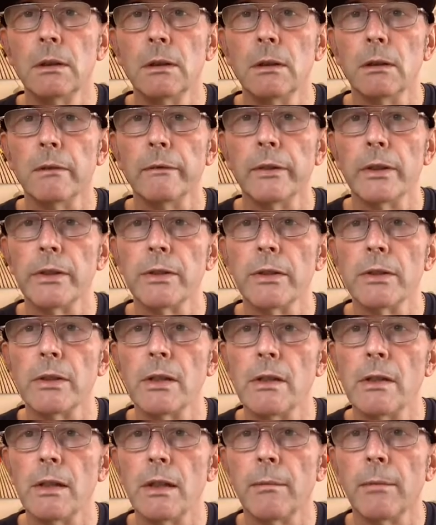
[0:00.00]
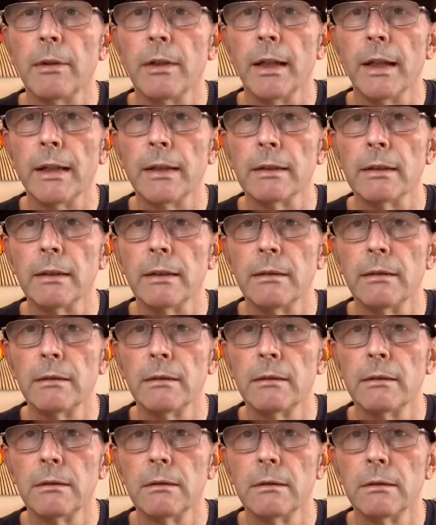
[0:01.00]
Avengers number 8.
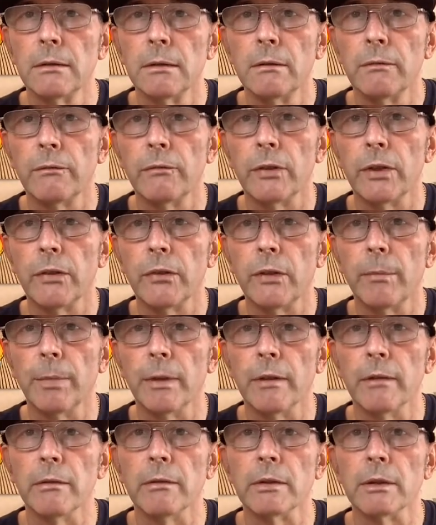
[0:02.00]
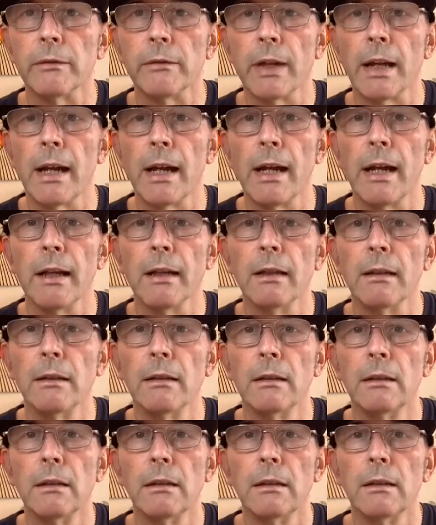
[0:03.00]
First appearance of Kang.
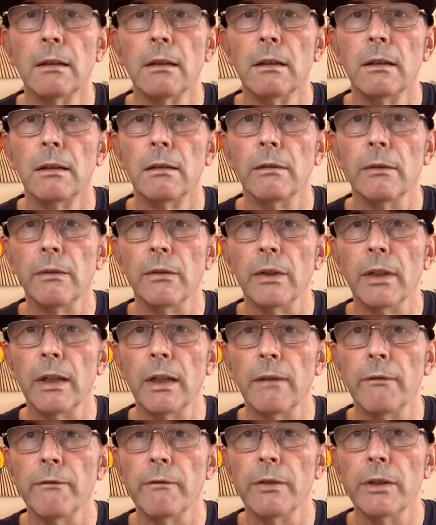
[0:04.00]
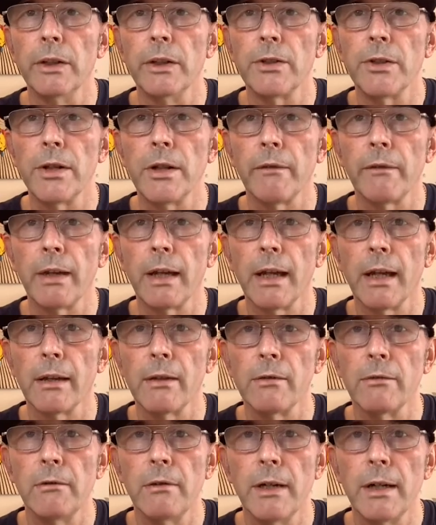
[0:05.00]
We've seen a version of Kang
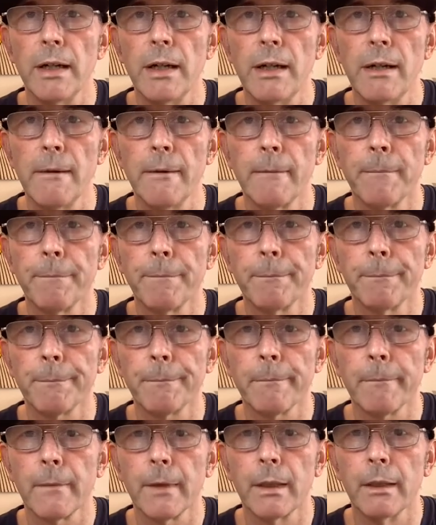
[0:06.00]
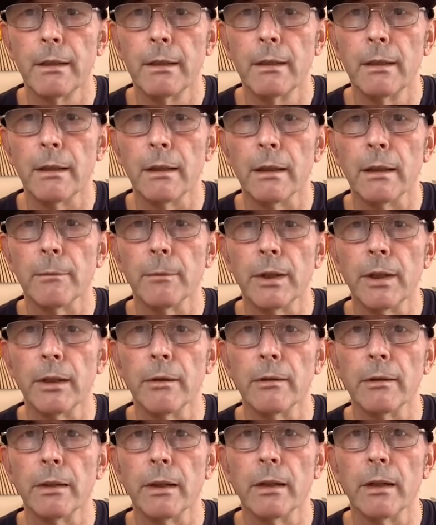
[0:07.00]
already and we
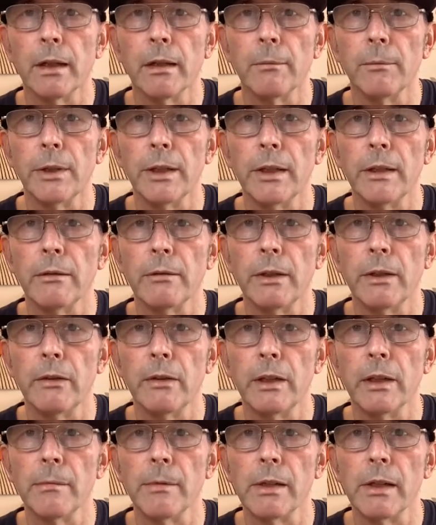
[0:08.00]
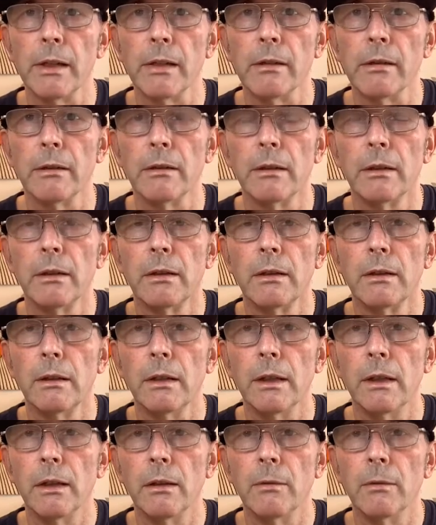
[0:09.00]
know again. We know he's coming in
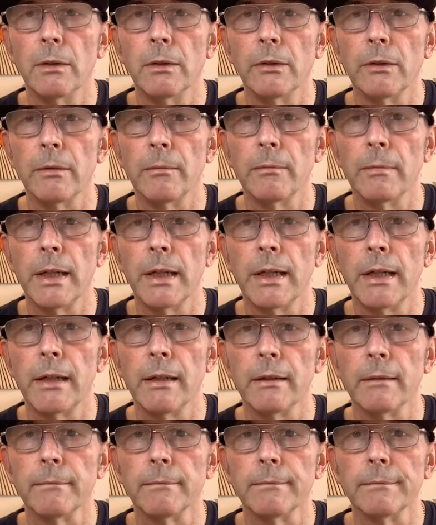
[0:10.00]
in Quantumania